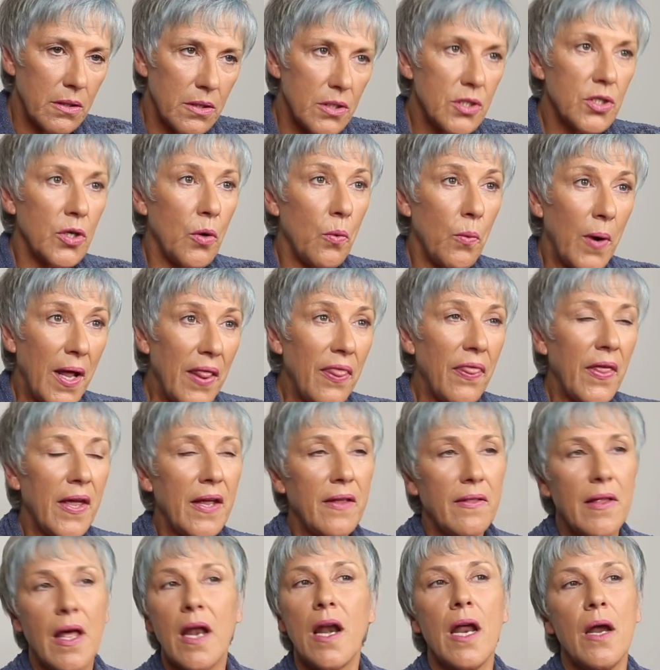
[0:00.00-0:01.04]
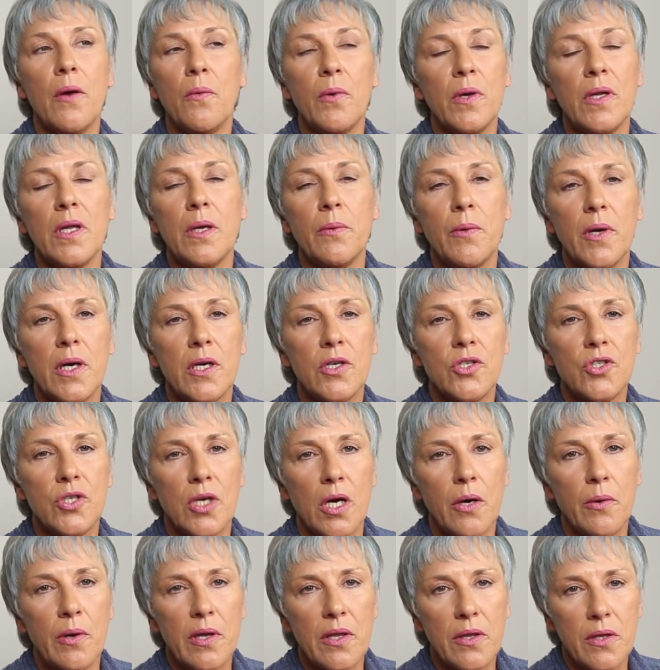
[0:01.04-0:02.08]
So one thing that I really want to
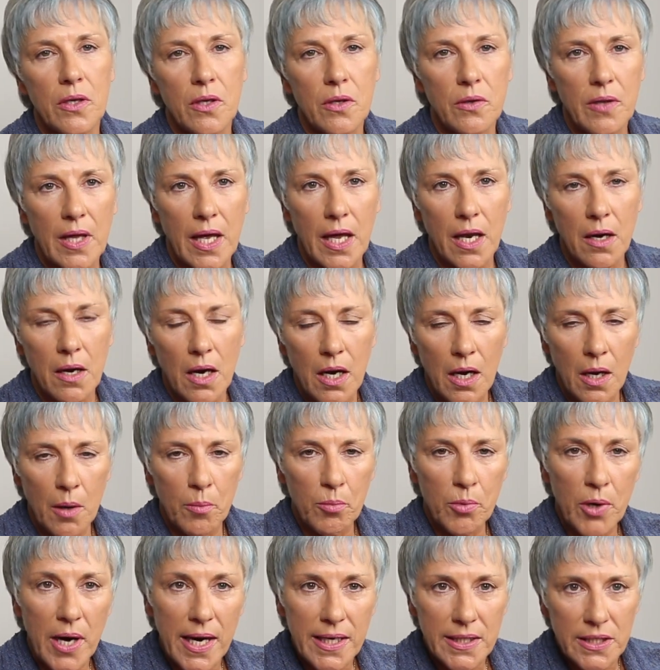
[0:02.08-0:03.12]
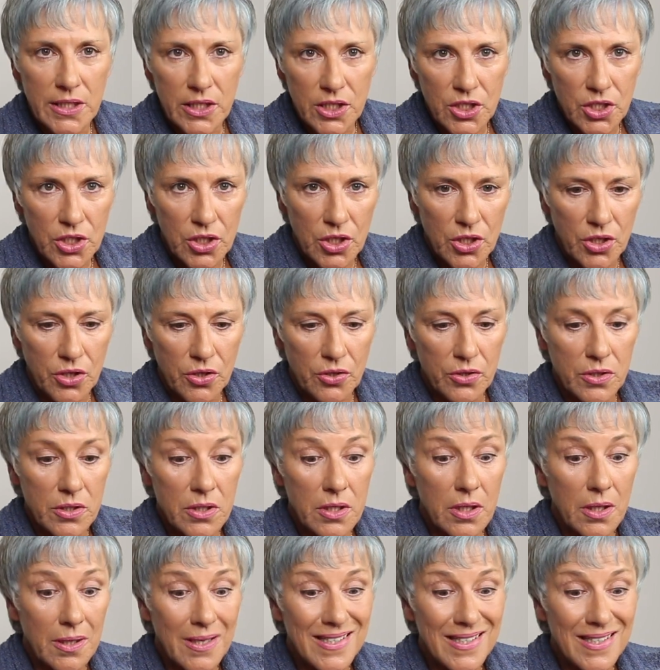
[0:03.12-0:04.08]
share with you that practitioners